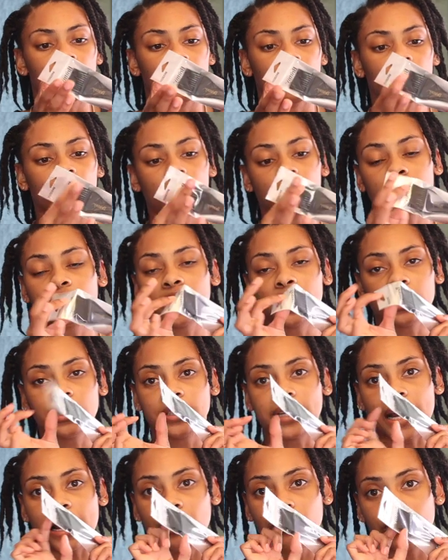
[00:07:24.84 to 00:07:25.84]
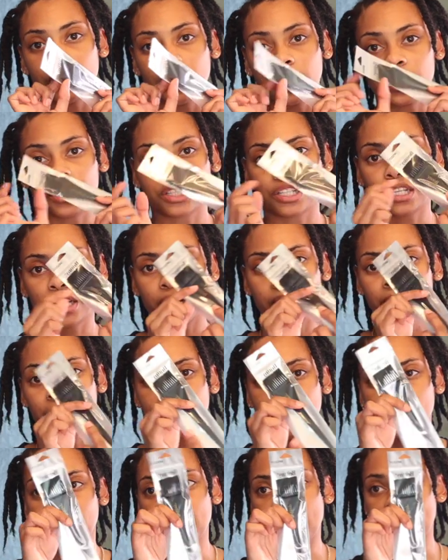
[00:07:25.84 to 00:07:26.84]
long tail dye brush,
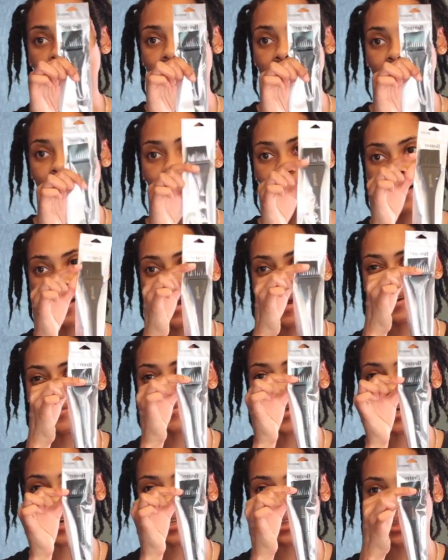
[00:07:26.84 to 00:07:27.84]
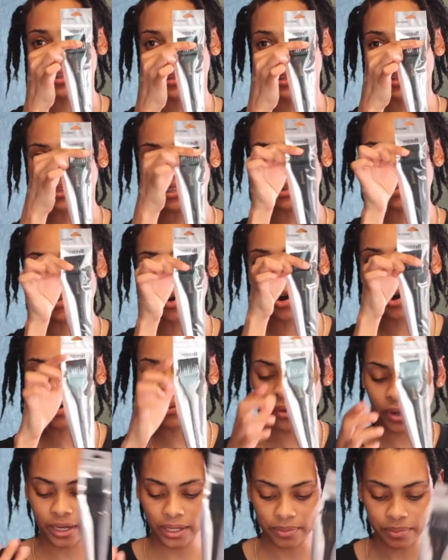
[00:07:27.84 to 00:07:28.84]
but I got a kind of like a small
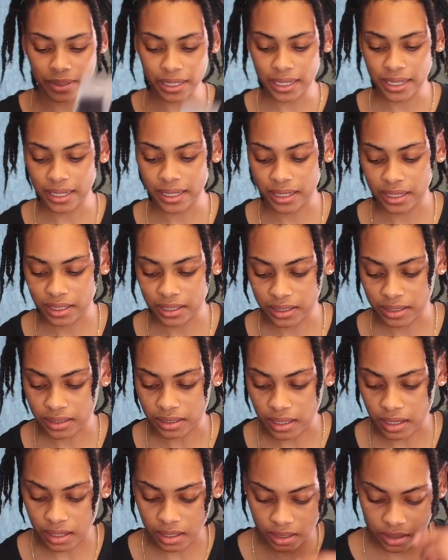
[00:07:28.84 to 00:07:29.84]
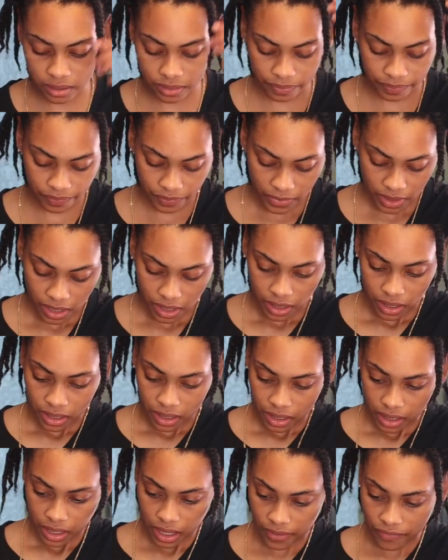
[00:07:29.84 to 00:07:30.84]
one because
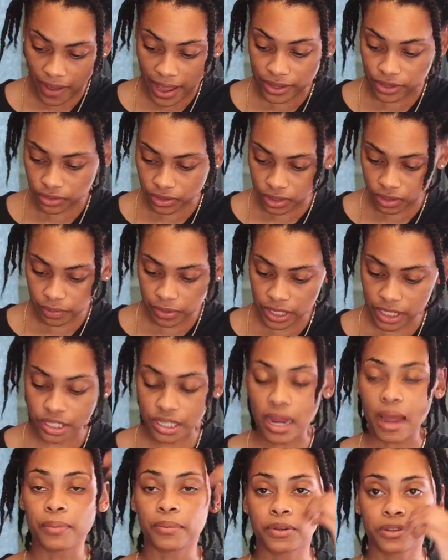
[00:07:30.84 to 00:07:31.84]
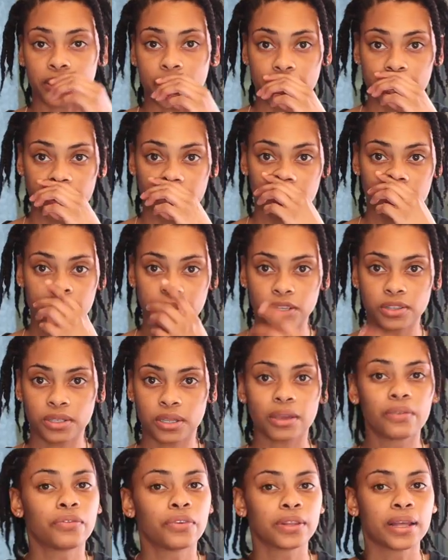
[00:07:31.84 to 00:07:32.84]
if I use the brush, I'm most likely going to be
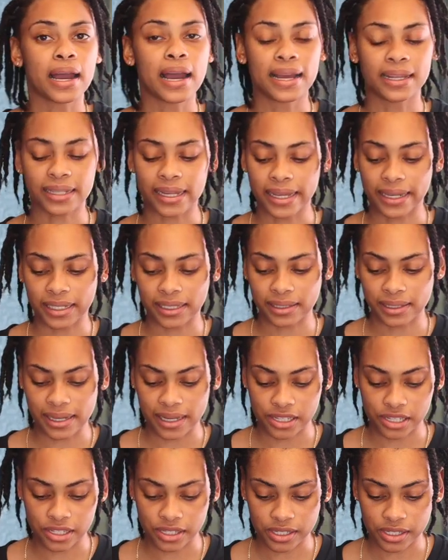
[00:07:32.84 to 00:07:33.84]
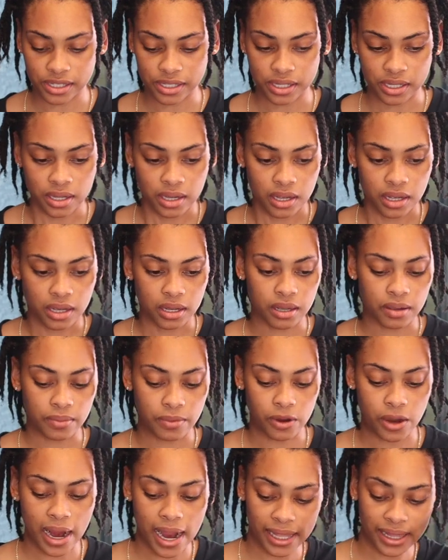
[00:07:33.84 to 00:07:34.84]
using it for the highlighting sections
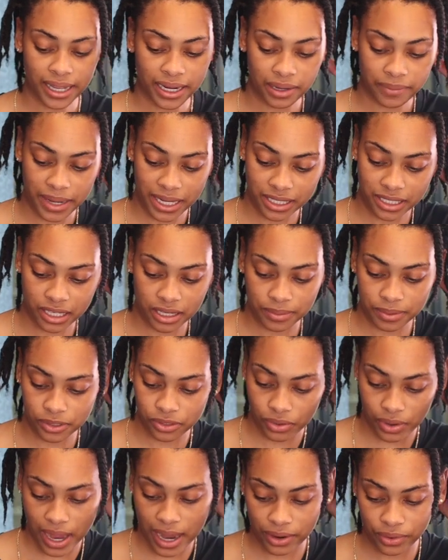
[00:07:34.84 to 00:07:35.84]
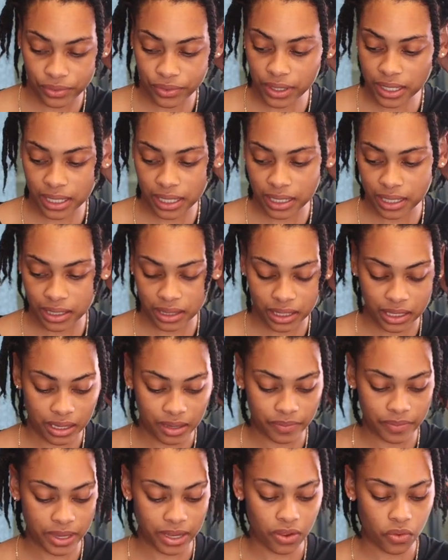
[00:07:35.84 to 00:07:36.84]
or highlighting my tips, so I don't need
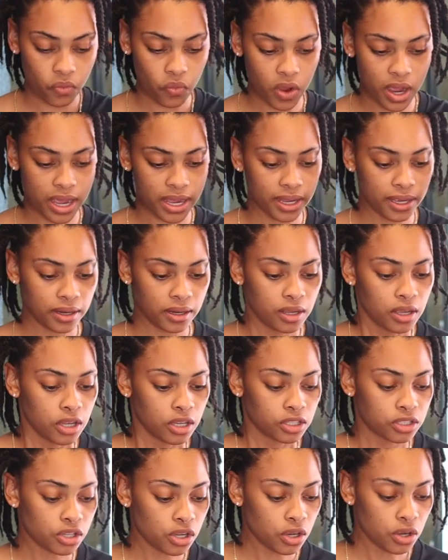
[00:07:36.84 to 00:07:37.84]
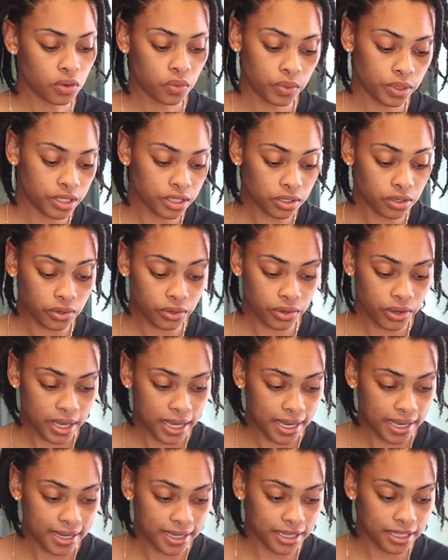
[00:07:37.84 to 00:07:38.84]
anything big and wide. So we're just going to go
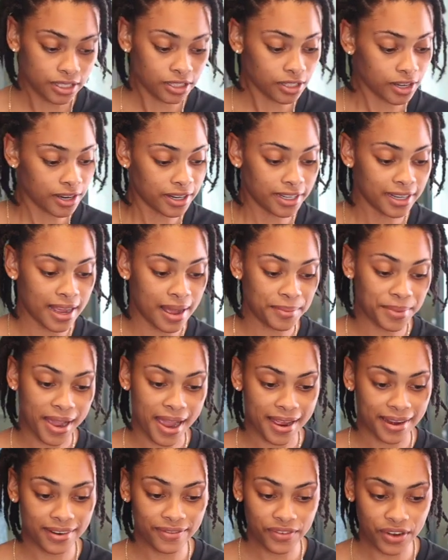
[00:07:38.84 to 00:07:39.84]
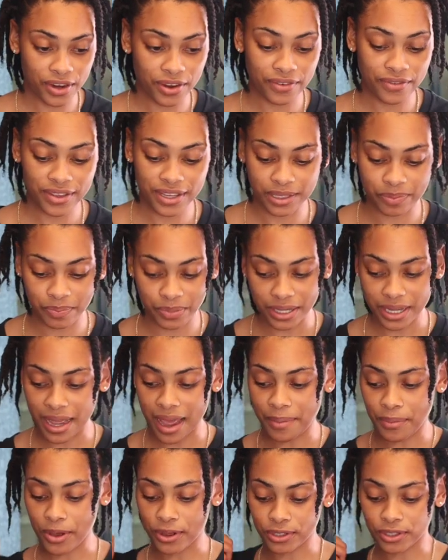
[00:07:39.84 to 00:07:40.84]
ahead and get started. I'm kind of nervous, but
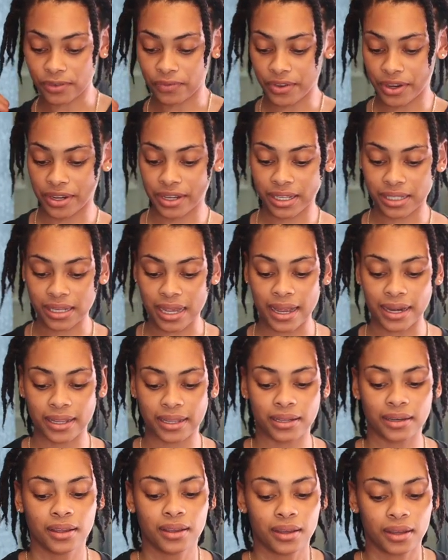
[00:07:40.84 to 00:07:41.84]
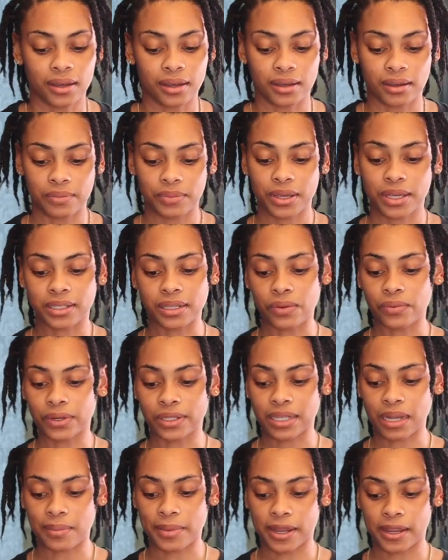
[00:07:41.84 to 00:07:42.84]
I'm also very excited because I want
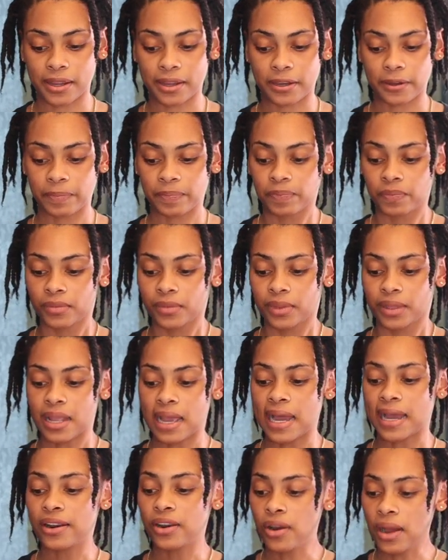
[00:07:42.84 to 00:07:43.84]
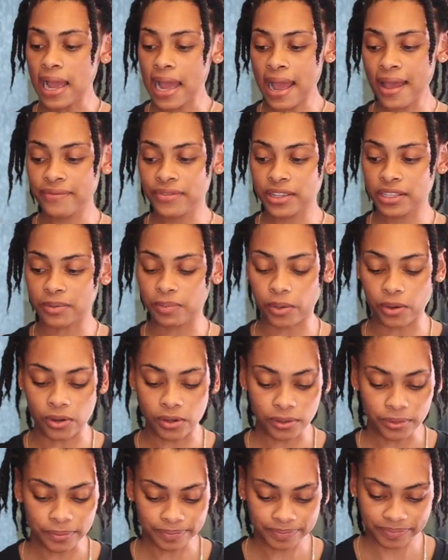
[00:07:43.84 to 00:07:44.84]
to dye my hair. Now, I know I have this
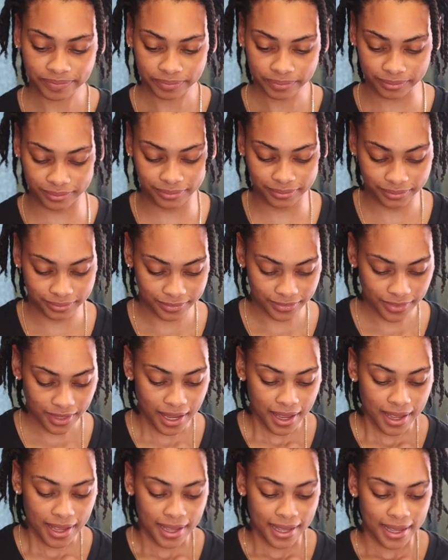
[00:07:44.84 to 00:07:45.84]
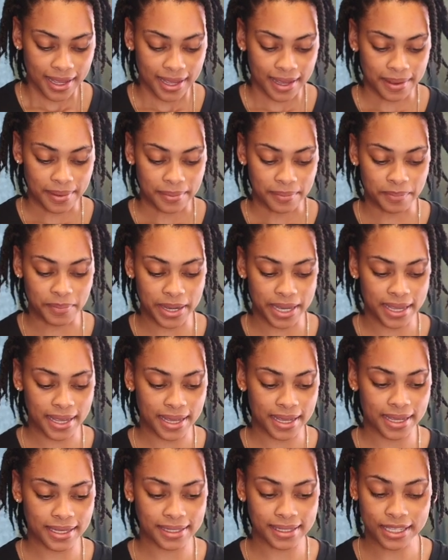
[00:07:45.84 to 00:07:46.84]
bowl,
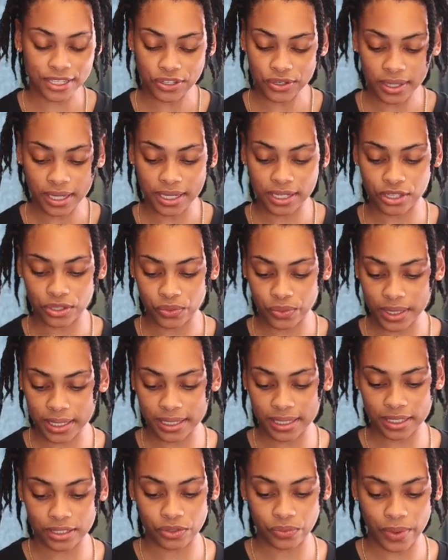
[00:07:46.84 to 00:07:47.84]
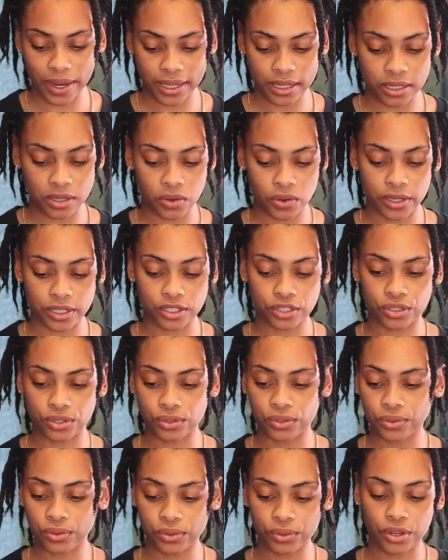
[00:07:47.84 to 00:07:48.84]
but it says you can squeeze this directly
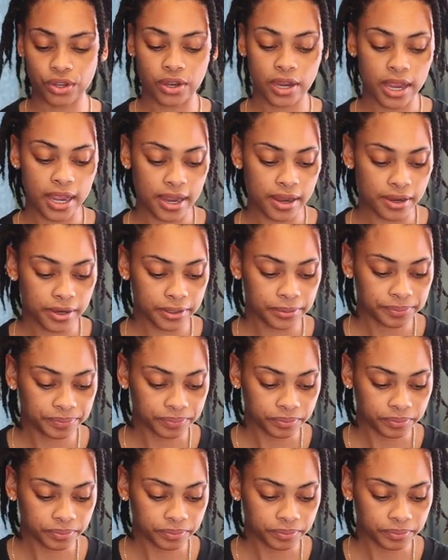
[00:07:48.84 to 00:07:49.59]
onto your hair,